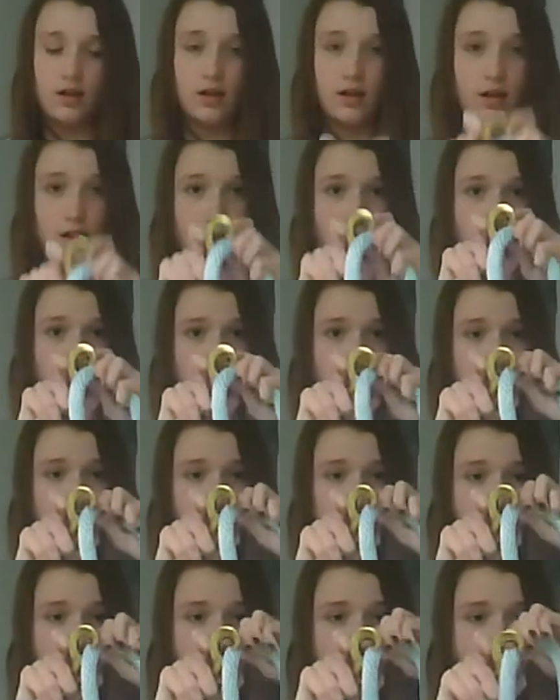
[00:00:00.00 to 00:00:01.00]

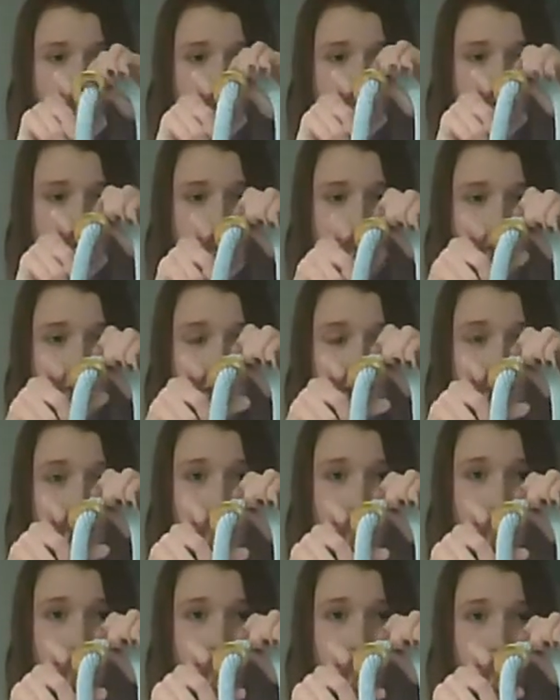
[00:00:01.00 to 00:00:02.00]
inside
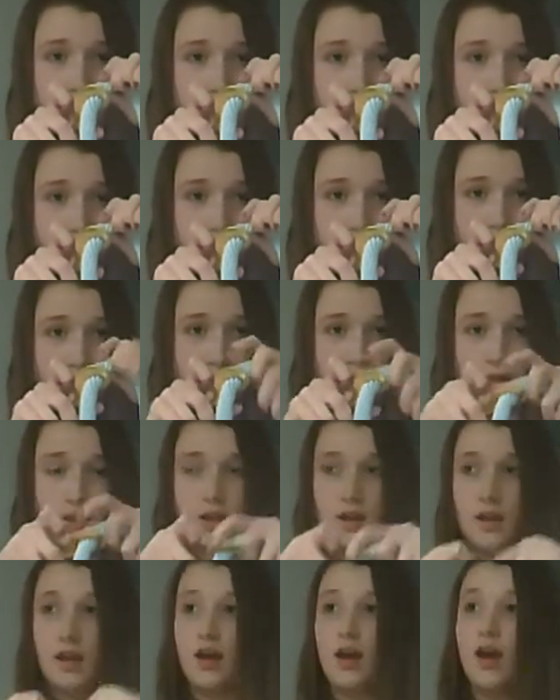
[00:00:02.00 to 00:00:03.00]
here.
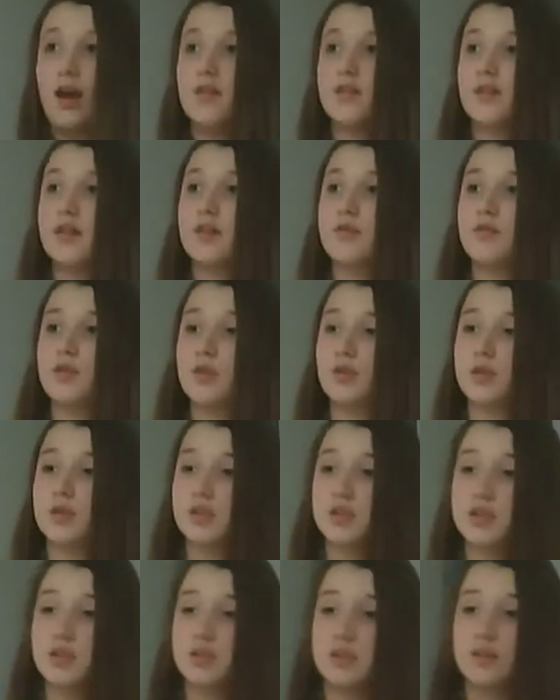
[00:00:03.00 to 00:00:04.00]
And then if your horse
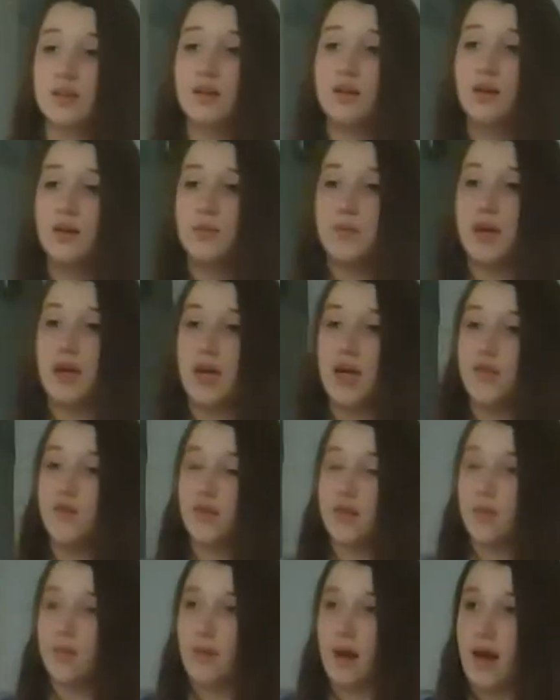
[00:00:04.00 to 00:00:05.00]
is
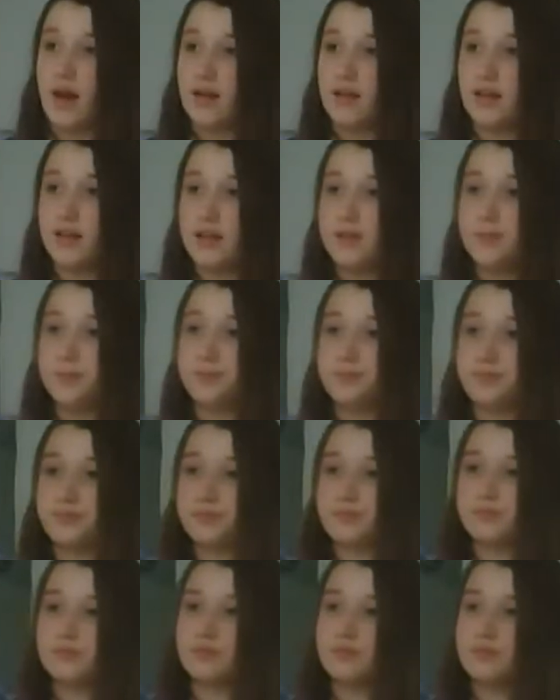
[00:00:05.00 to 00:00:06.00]
behaving badly,
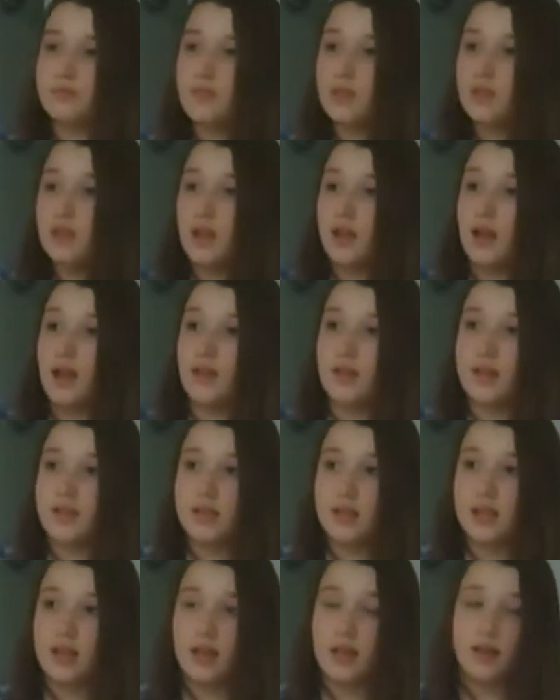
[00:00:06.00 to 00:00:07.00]
and let's
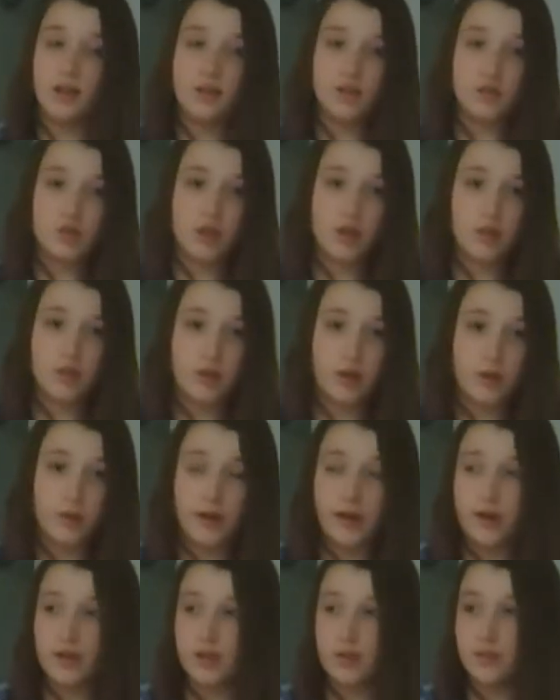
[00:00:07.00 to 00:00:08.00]
say they're trying to run
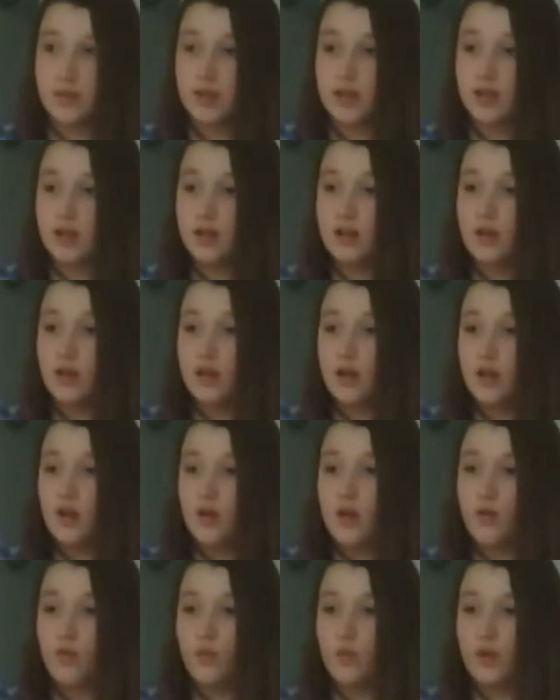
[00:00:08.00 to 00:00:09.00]
away or something,
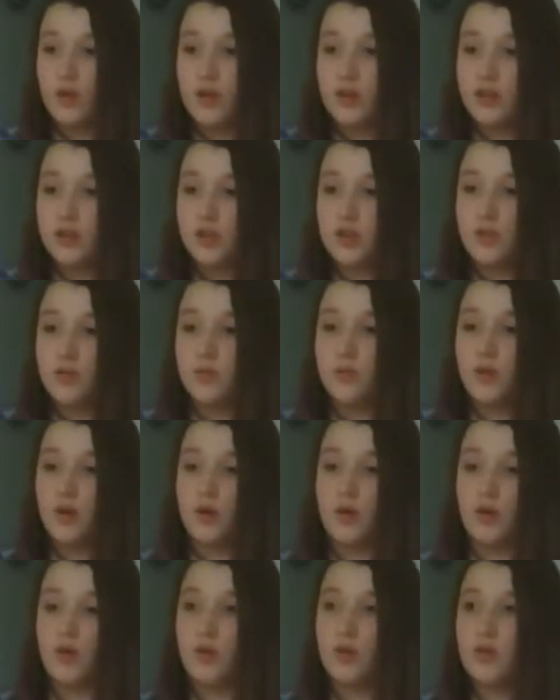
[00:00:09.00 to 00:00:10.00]
once you
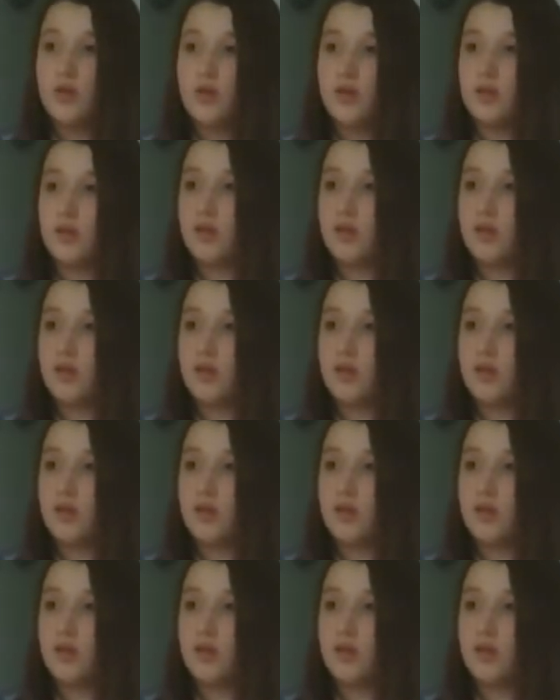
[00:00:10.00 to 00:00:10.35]
pull,